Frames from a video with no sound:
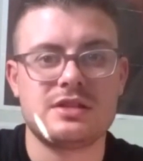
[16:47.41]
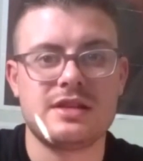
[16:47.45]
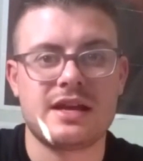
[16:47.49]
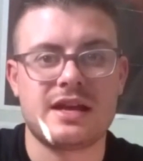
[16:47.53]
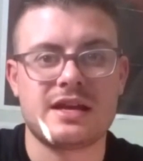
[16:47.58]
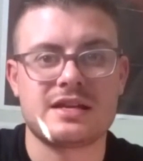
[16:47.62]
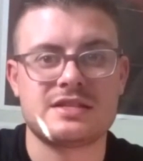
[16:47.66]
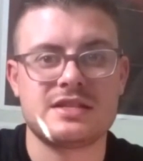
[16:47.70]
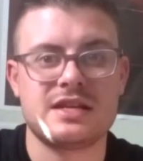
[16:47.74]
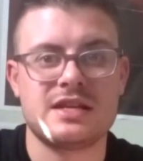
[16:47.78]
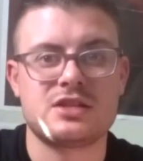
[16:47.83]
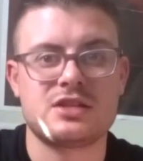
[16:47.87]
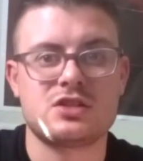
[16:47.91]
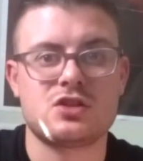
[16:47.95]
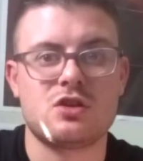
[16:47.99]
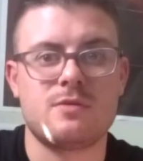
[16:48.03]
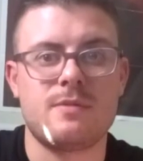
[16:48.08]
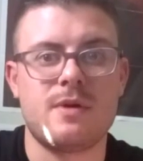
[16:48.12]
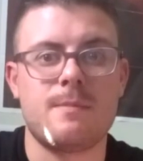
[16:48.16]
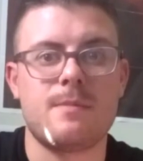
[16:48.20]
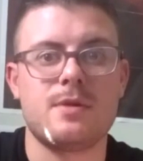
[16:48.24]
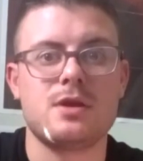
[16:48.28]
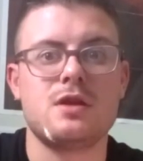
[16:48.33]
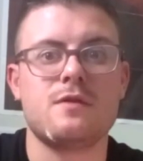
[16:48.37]
Like I say, to
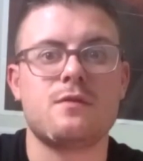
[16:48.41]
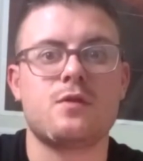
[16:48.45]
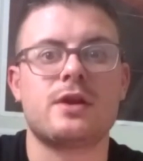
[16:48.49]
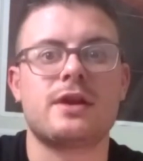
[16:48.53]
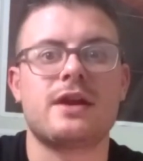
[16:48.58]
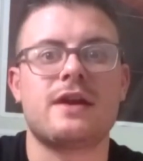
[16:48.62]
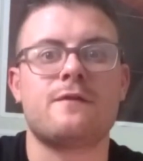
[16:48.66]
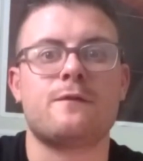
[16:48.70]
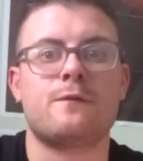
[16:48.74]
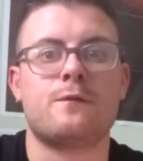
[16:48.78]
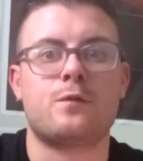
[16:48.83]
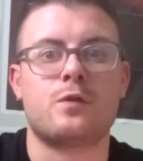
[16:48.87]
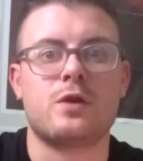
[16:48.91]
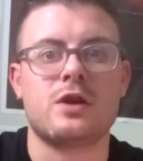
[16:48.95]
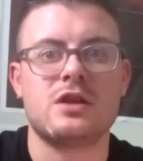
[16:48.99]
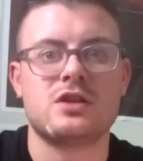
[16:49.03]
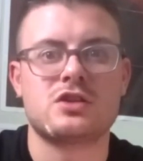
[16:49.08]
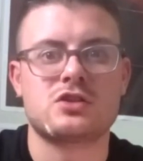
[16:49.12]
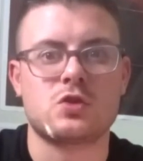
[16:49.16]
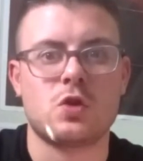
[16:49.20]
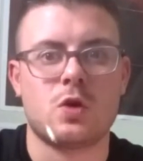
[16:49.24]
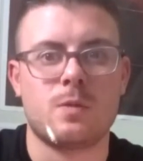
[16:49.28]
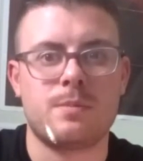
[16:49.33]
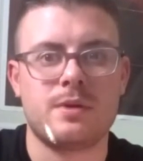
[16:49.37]
remember, you've got to get 3
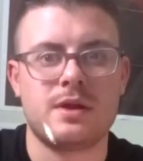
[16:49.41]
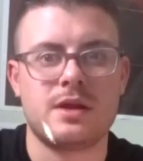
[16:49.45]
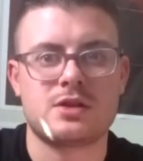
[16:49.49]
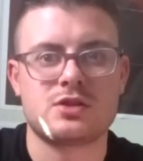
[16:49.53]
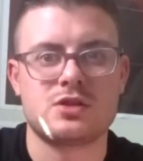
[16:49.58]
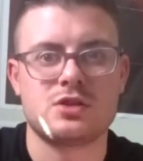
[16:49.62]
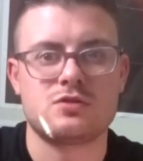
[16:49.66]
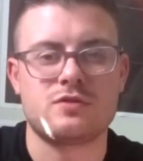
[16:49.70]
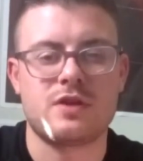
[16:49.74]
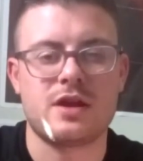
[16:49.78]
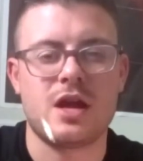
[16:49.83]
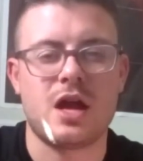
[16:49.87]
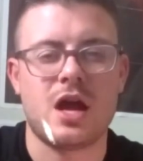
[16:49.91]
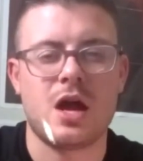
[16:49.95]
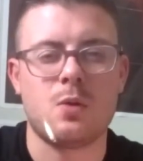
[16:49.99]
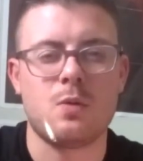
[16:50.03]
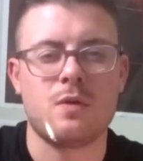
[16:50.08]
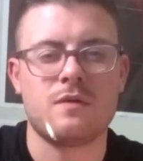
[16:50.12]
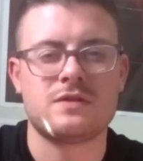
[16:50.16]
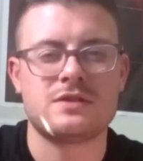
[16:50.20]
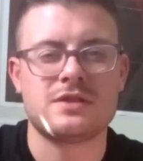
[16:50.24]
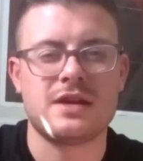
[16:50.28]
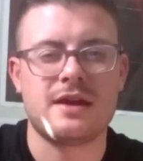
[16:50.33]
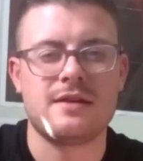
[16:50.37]
score predictions right out
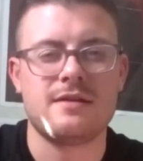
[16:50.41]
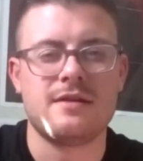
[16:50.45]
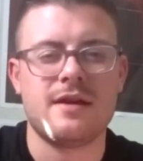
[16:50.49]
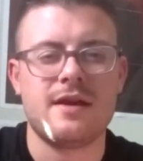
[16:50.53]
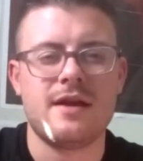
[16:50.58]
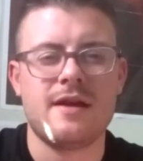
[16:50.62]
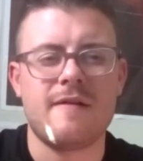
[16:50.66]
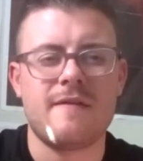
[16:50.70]
of 10.